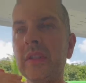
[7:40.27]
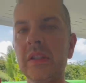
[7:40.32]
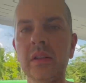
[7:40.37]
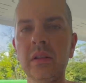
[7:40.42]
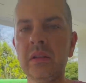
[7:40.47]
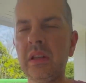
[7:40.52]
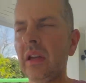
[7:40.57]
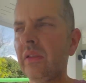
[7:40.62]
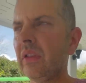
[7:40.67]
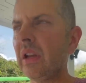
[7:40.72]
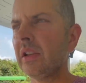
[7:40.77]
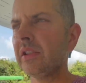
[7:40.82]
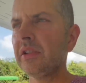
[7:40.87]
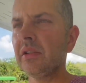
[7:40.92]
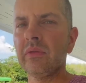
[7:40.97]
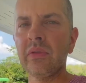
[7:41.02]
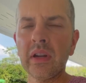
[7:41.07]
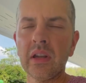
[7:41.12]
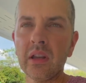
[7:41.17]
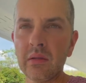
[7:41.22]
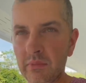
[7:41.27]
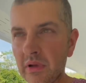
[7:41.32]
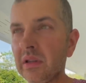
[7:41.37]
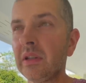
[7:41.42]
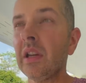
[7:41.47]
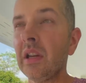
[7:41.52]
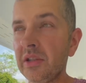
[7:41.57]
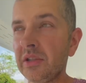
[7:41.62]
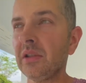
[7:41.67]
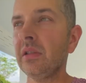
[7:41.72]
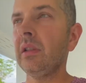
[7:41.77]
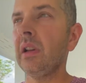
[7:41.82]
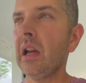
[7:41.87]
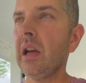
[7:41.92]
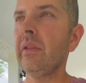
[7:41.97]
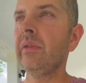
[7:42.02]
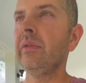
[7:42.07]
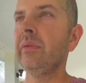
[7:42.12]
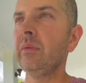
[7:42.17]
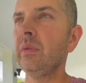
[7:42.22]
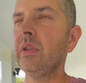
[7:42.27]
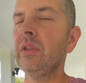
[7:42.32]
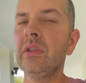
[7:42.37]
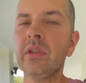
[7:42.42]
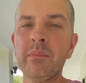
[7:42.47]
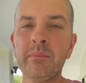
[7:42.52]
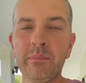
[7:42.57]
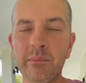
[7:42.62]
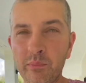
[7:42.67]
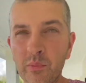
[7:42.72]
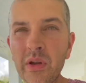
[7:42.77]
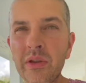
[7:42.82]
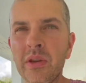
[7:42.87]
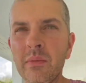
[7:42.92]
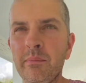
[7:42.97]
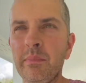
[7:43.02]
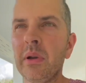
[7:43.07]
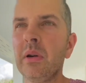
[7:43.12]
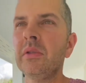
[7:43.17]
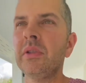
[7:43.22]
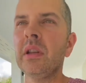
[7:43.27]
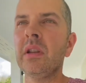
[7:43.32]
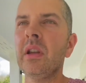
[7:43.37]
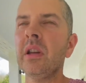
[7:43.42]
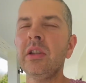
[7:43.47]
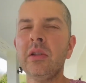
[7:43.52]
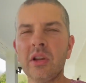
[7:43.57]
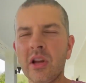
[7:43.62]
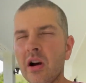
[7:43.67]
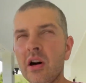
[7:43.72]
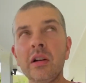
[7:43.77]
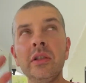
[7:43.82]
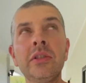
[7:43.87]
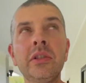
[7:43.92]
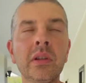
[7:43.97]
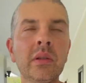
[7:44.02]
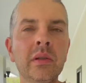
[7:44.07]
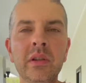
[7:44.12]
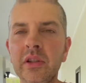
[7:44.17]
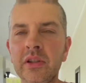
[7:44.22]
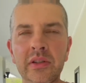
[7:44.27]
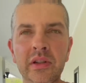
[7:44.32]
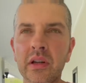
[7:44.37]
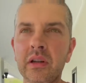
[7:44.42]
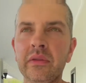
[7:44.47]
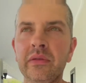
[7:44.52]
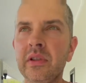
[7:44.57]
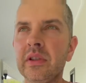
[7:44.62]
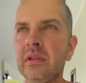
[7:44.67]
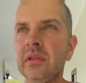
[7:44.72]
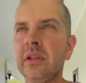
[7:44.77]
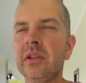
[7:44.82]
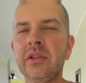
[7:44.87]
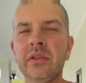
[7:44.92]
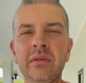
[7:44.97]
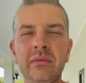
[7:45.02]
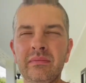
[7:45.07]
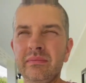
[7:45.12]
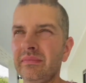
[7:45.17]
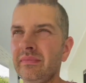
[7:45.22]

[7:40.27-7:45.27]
yeah, that's the recommendation I have with the building. Like, you can't do it yourself. It's just,